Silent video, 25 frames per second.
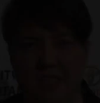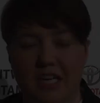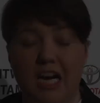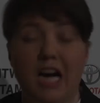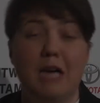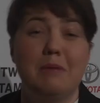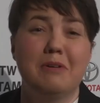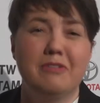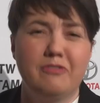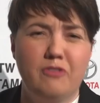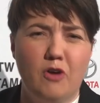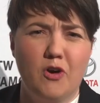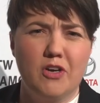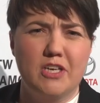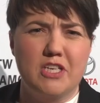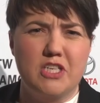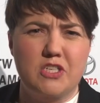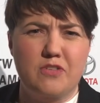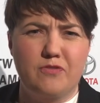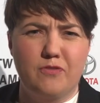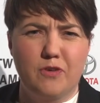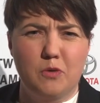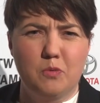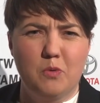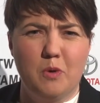I'm a voice
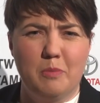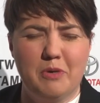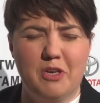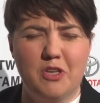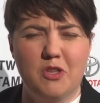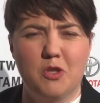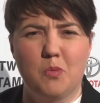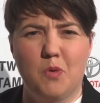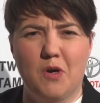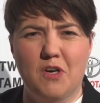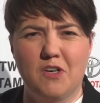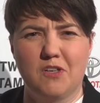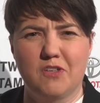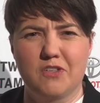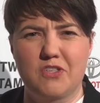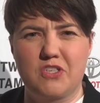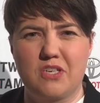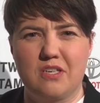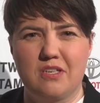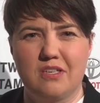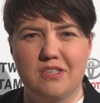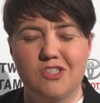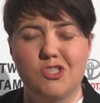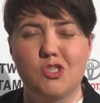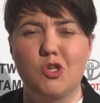for women in the world.
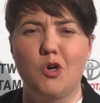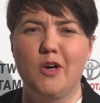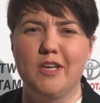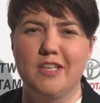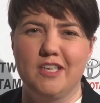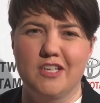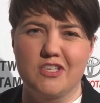Join